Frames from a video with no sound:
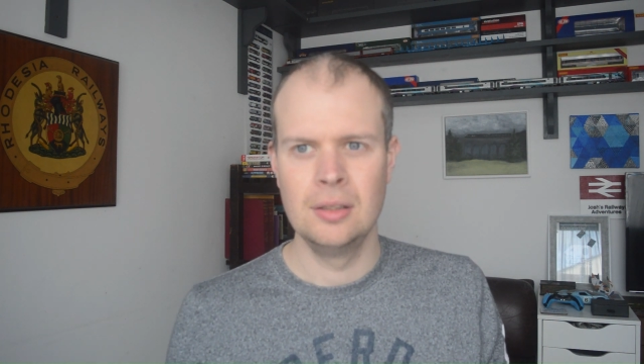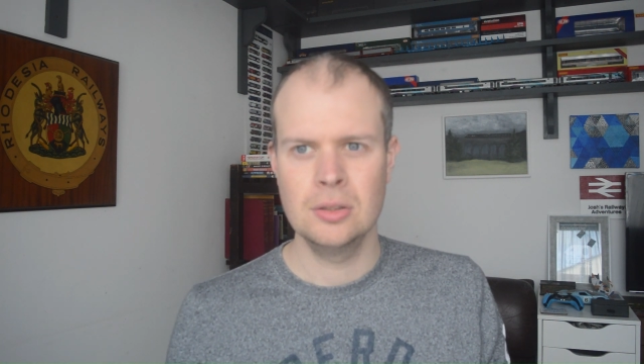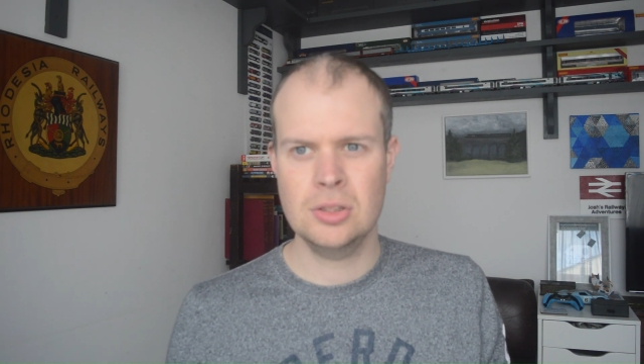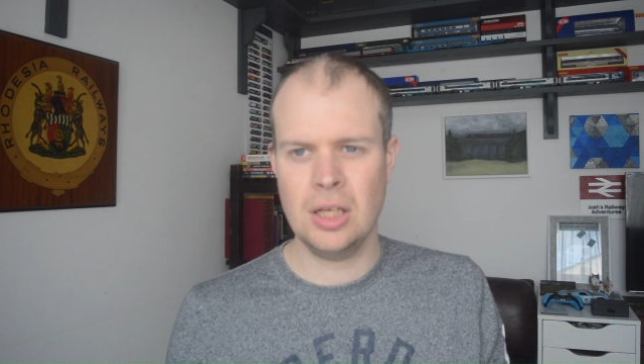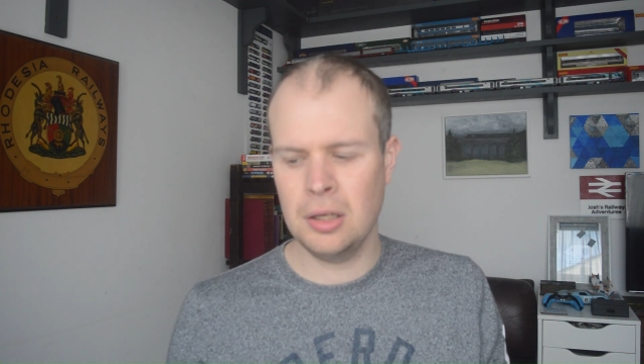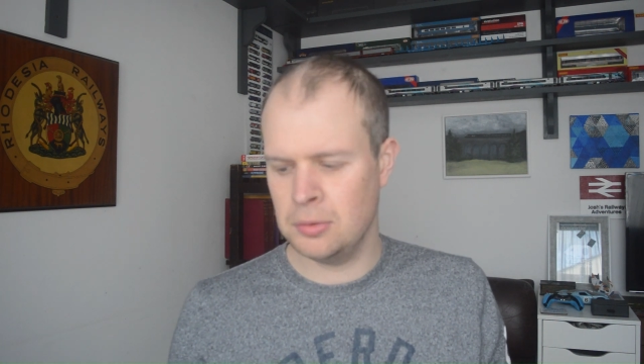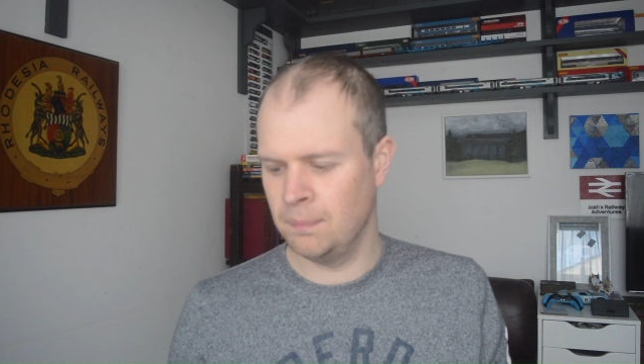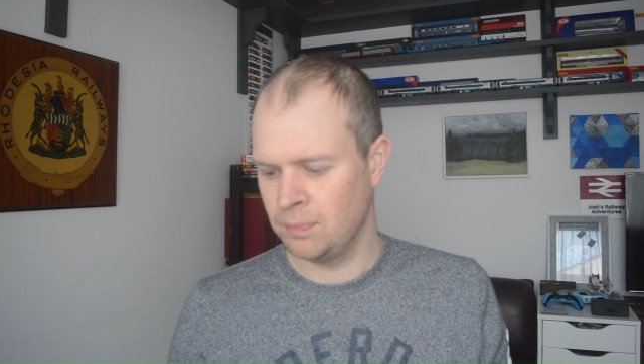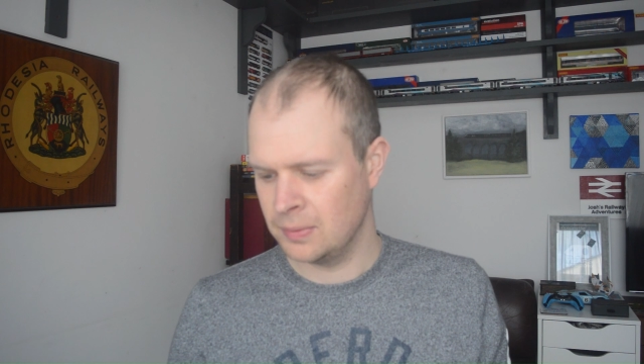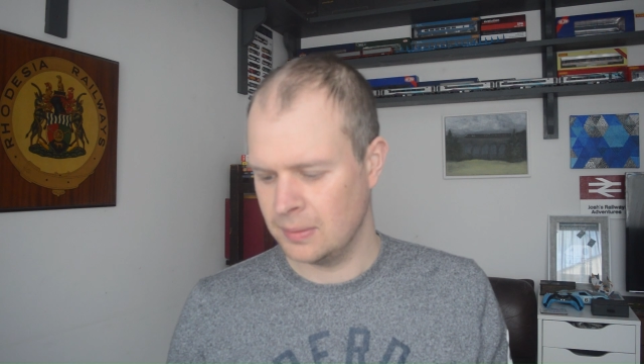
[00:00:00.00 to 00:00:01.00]

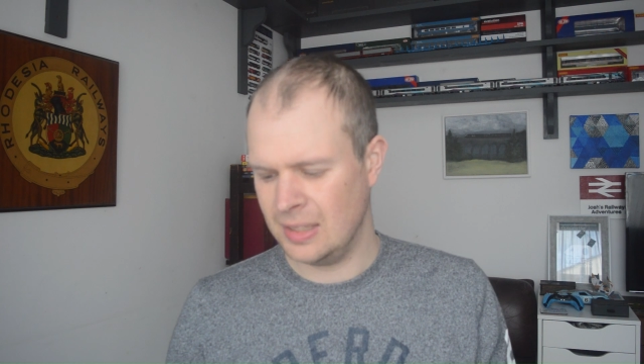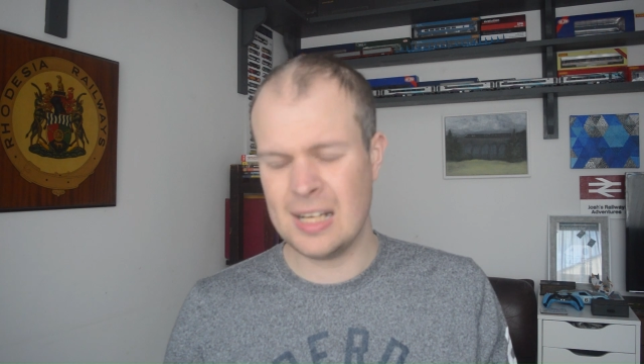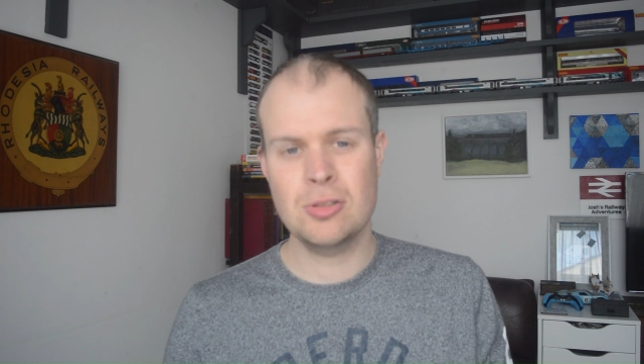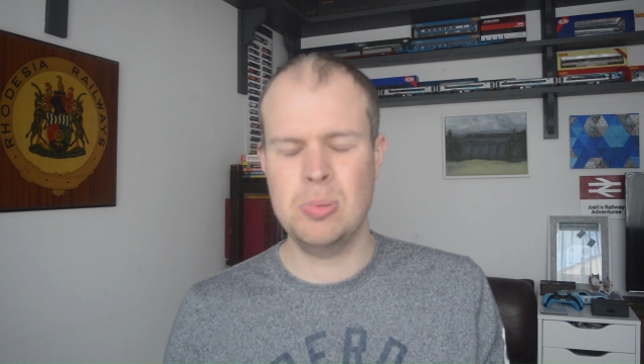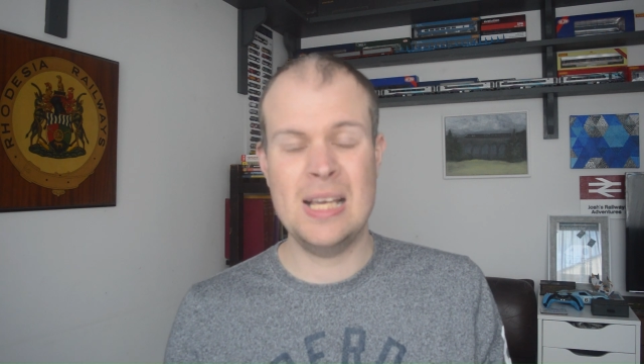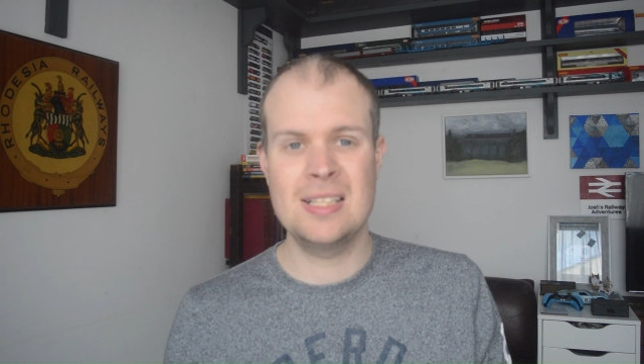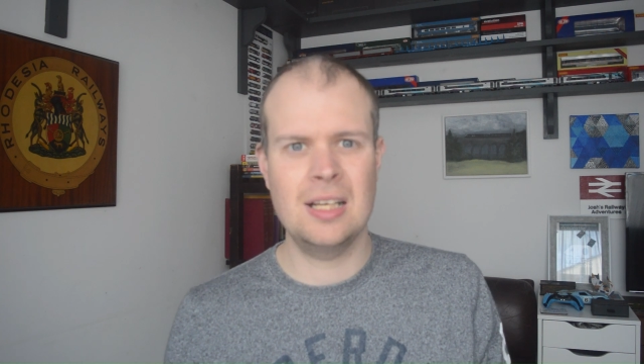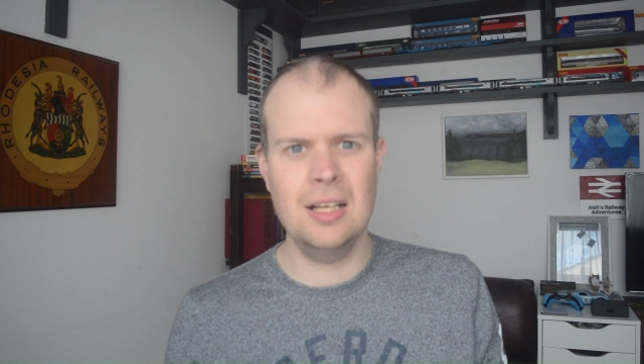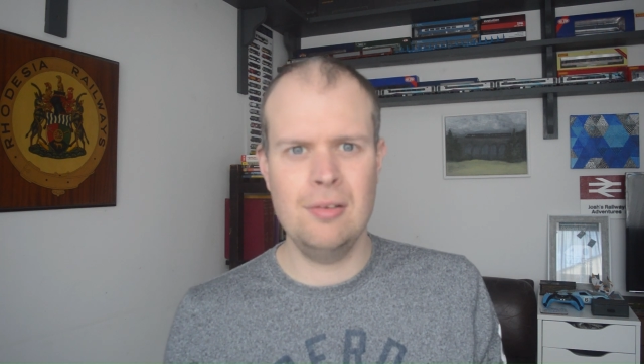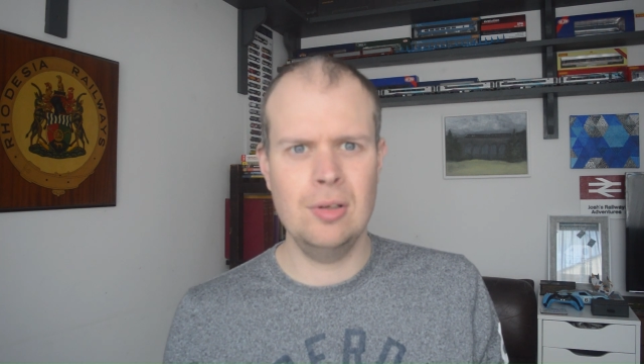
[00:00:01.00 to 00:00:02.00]
So that's
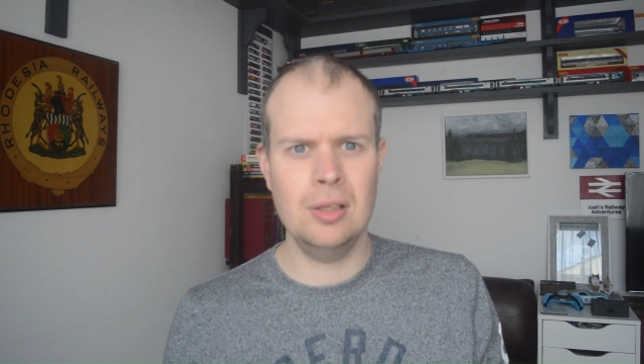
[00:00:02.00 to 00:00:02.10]
basically